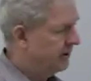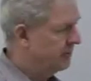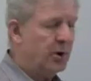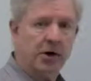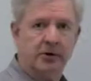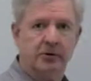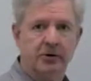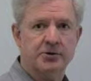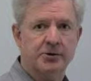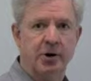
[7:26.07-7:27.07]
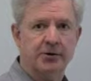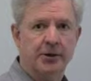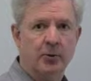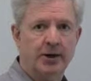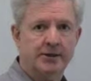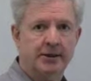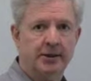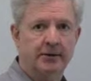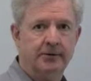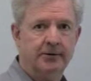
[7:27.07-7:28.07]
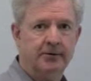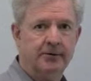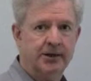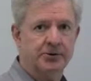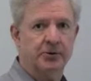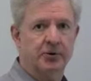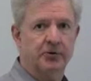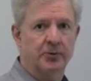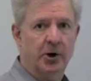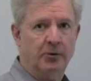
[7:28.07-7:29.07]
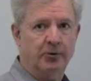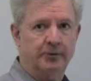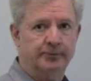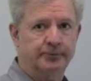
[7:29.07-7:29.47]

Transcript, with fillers: the particle goes through only one slit, doesn't go through both.